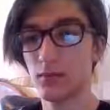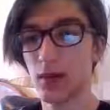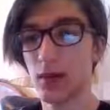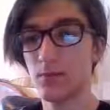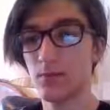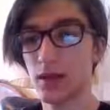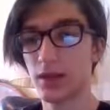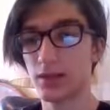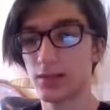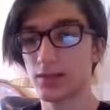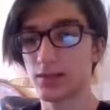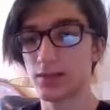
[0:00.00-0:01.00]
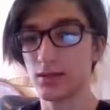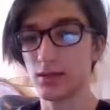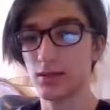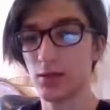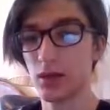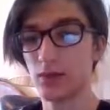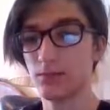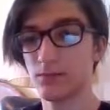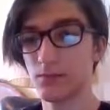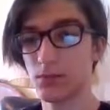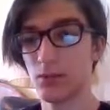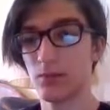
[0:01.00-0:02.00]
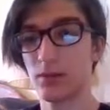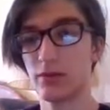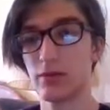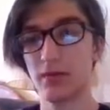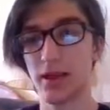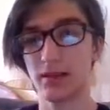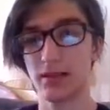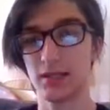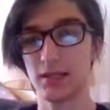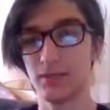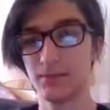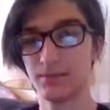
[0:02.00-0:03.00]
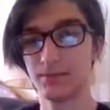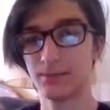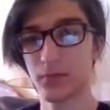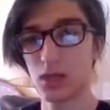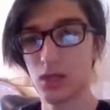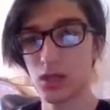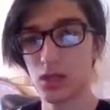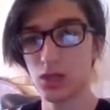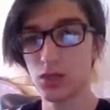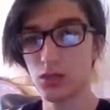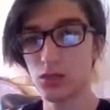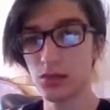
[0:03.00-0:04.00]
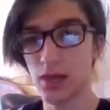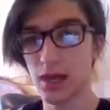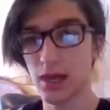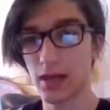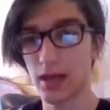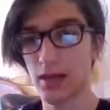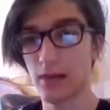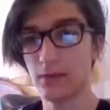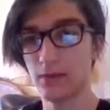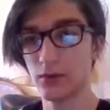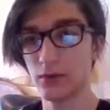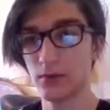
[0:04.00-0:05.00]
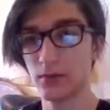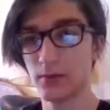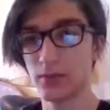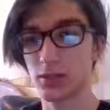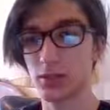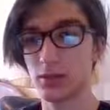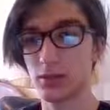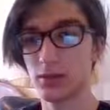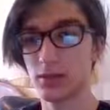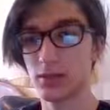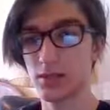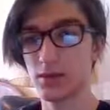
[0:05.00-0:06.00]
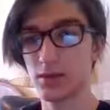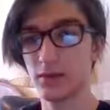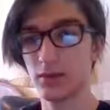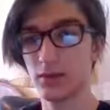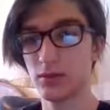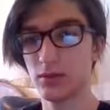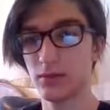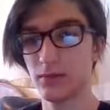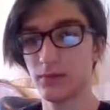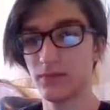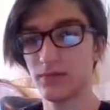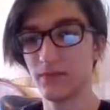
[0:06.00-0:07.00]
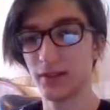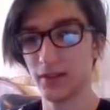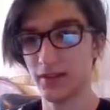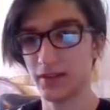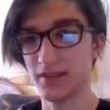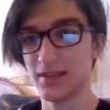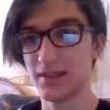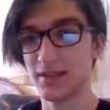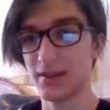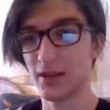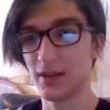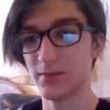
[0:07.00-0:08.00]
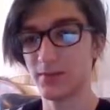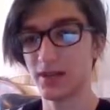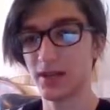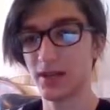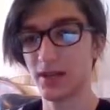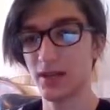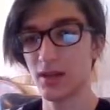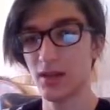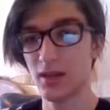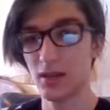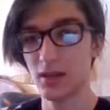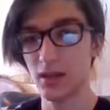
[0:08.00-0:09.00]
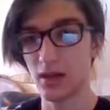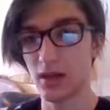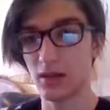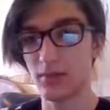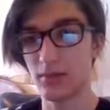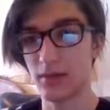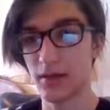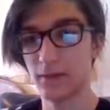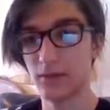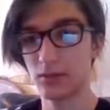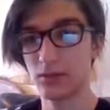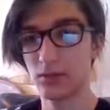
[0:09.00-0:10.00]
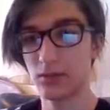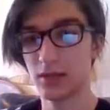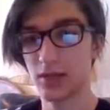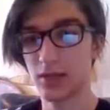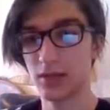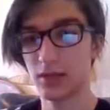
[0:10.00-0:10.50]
about to catch a Sludge Bomb, so I'm gonna go into Magneton. You do not have... No, what am I talking about? Yes, you have a very easy ground immunity. But I feel like